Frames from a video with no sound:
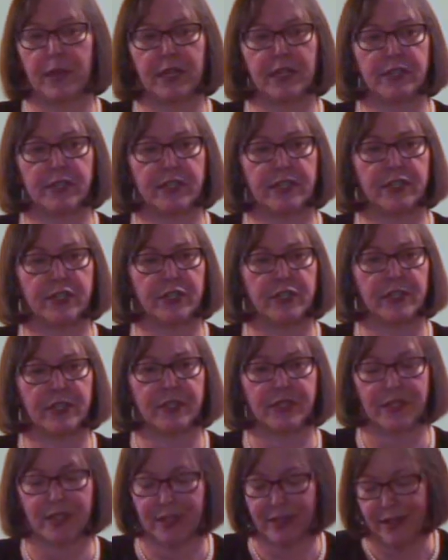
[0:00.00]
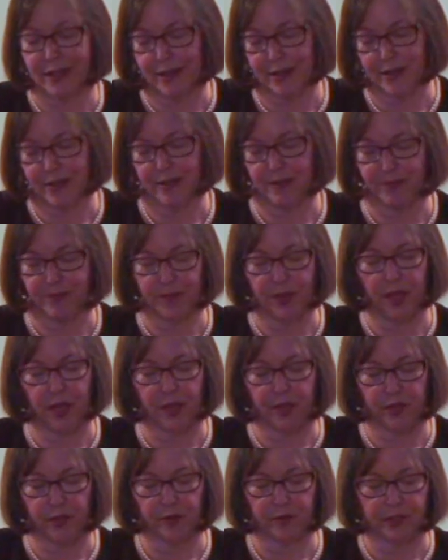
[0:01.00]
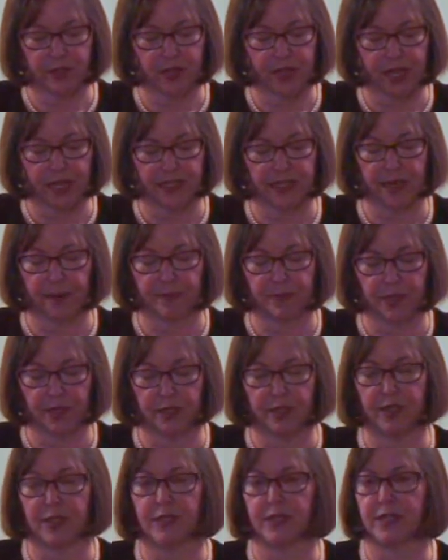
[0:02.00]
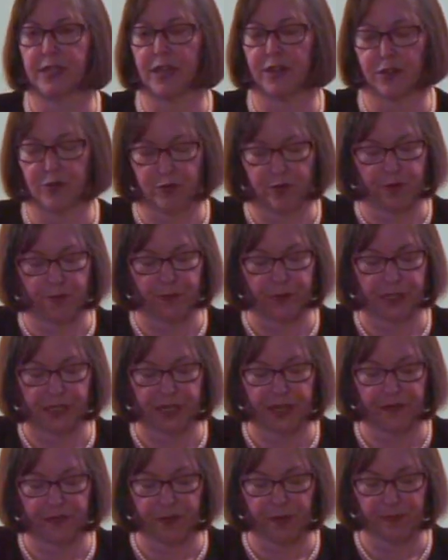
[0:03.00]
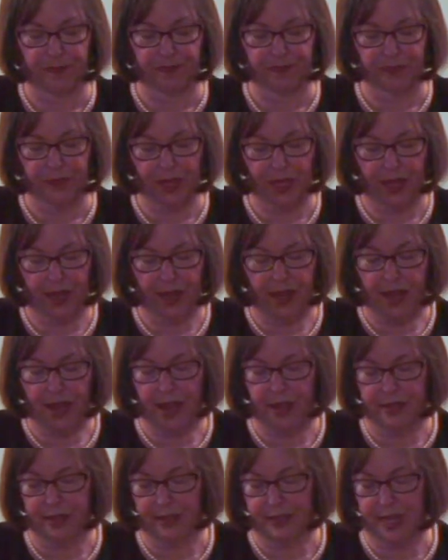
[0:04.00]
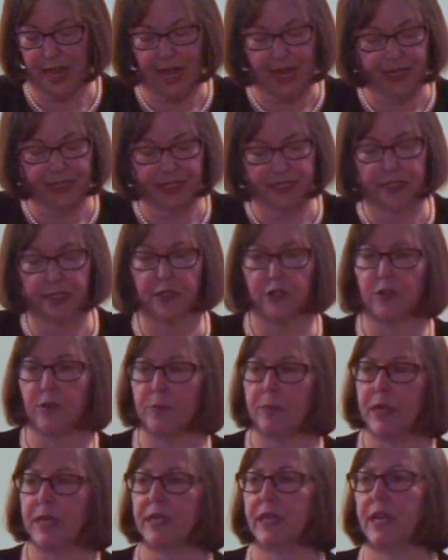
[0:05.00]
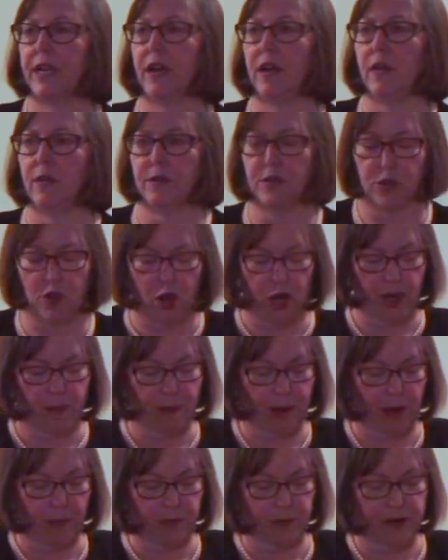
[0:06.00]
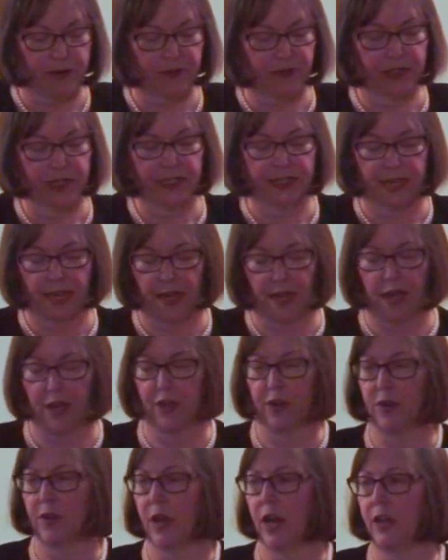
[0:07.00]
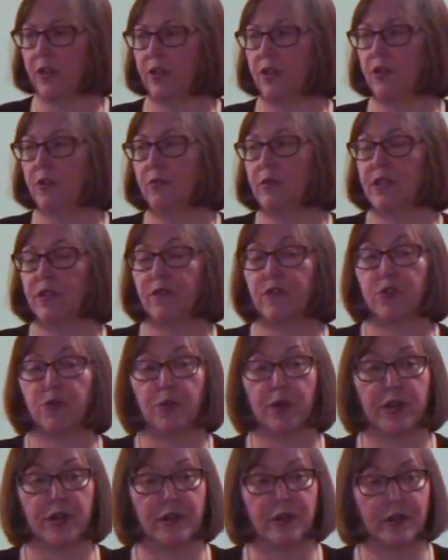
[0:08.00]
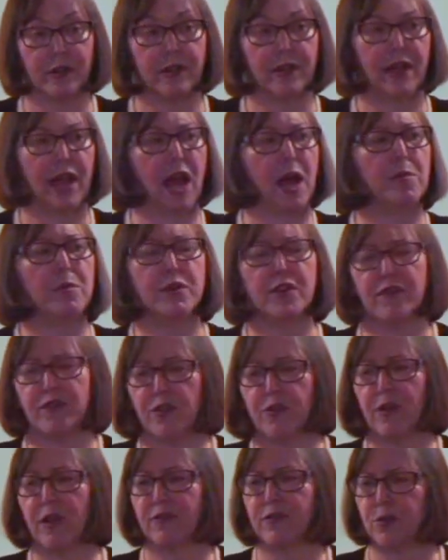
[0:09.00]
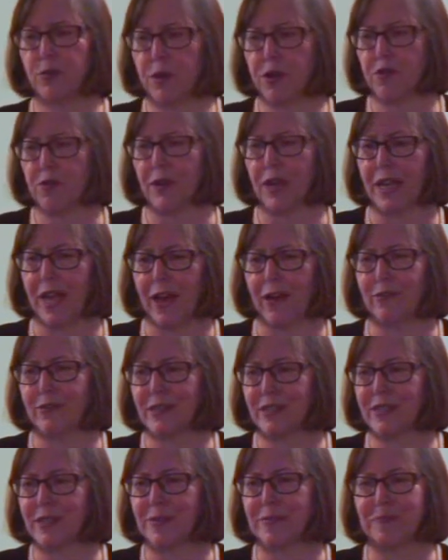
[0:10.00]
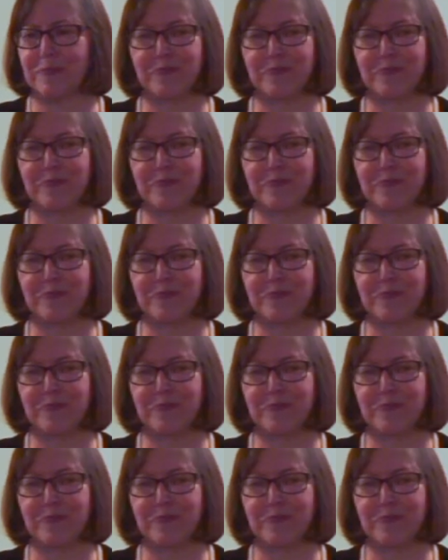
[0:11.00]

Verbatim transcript: messages, and uh, you know, so that's up to the sender and the receiver. And the last little bit that I'll talk about briefly is I, uh, I, on the use of Twitter. How many of you have Twitter accounts?